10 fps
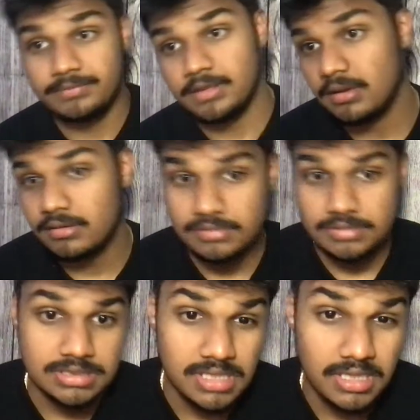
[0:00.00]
it's
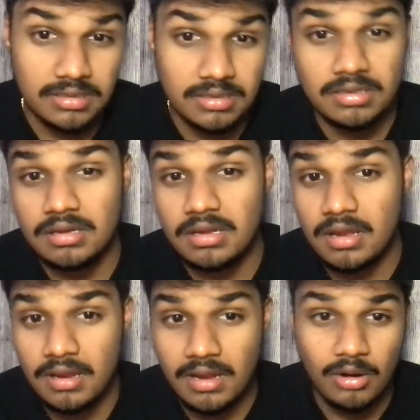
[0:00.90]
just like,
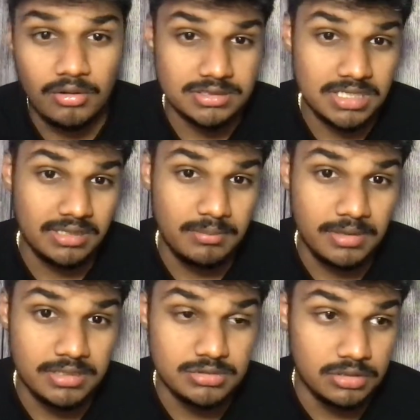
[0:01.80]
how's that gonna
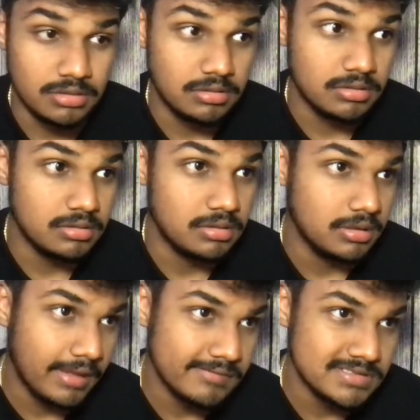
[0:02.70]
mesh with her
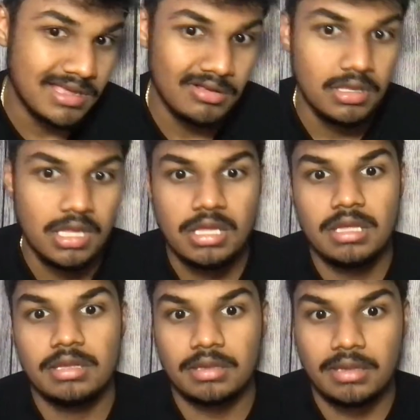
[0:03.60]
lifestyle?
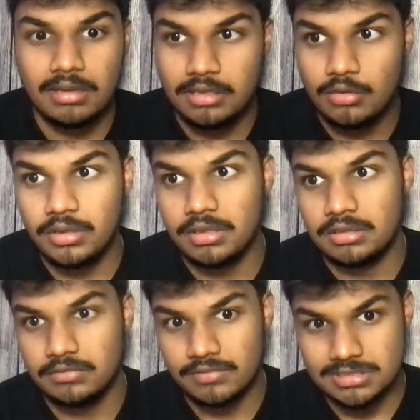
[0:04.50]
Can he quit, get a
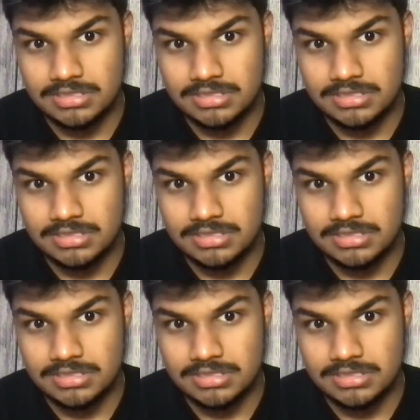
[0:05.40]
different